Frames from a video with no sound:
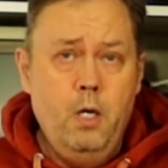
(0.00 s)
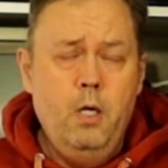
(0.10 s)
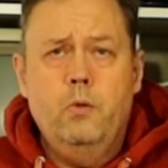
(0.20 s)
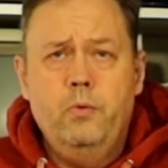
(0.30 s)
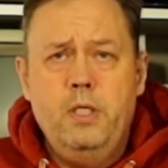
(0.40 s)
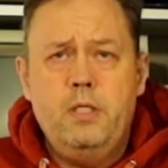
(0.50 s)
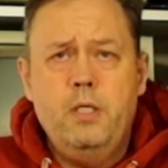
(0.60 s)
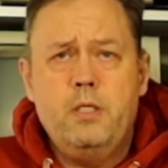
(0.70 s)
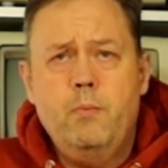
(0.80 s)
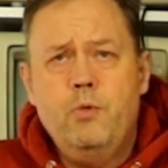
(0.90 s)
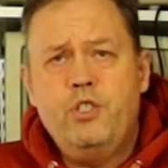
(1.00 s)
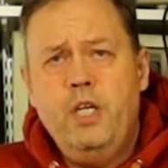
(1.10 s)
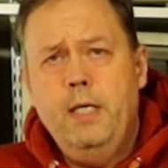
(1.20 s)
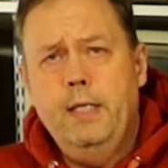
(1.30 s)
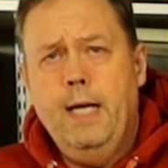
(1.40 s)
So this is a
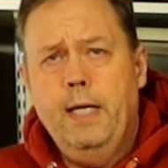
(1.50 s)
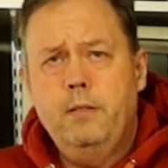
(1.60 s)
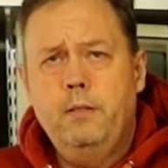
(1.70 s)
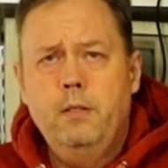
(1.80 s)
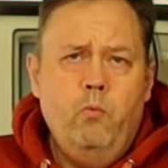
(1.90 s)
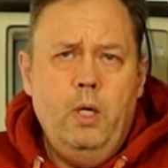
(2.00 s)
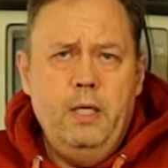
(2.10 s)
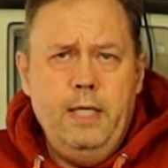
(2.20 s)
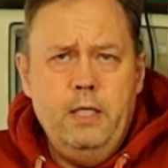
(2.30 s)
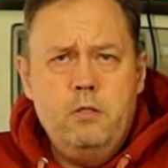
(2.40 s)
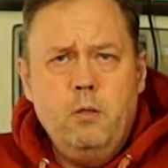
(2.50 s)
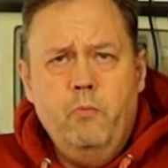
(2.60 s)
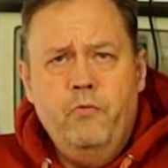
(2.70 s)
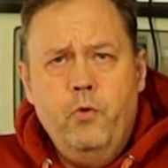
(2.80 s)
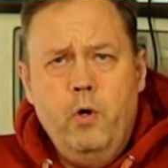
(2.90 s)
machine that will need some
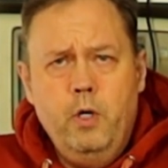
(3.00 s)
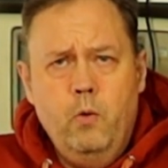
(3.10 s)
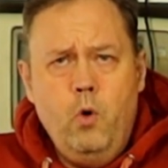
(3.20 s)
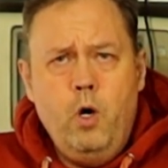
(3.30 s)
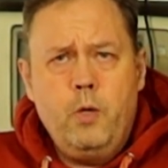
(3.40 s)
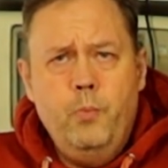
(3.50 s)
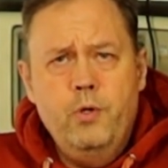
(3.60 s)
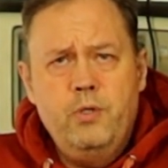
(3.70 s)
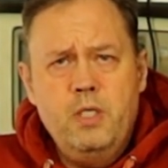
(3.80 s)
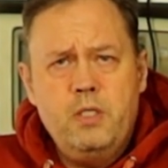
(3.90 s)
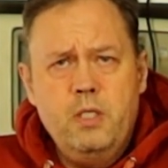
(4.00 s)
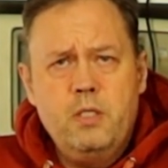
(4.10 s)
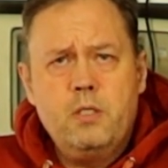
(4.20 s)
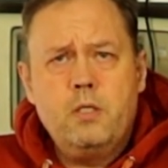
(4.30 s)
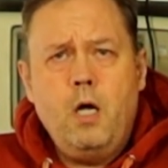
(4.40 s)
further work, but this
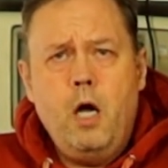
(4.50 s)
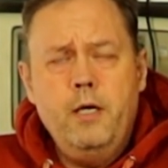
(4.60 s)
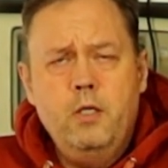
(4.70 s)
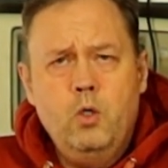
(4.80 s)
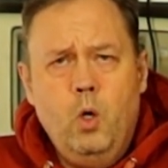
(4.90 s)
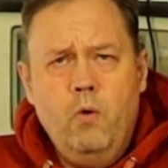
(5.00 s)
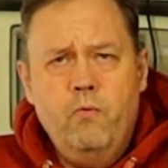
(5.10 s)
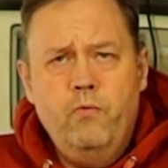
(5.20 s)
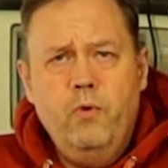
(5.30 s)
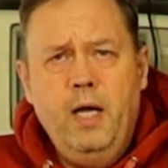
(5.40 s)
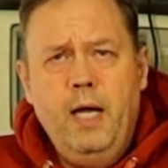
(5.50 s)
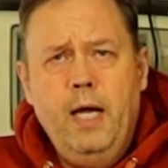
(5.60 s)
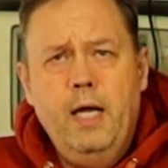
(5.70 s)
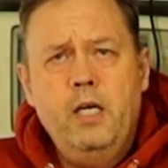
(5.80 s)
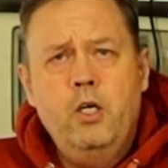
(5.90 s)
is kind of
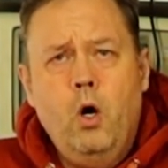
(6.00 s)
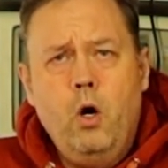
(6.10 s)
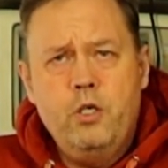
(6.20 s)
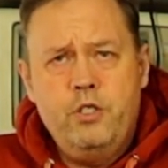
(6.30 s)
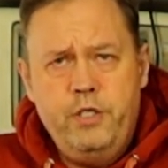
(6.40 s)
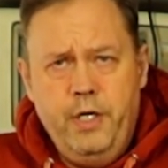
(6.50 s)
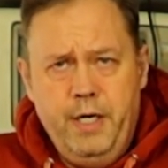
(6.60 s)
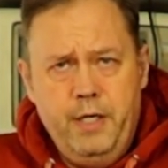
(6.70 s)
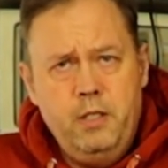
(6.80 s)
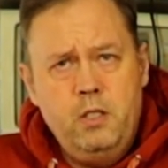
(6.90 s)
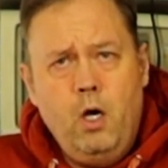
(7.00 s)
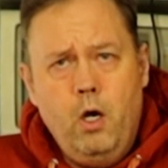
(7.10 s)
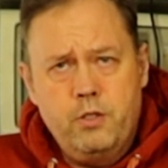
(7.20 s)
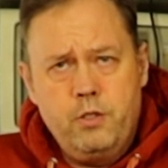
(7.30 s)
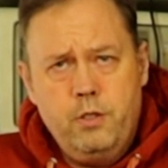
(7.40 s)
a larger
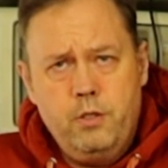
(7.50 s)
task.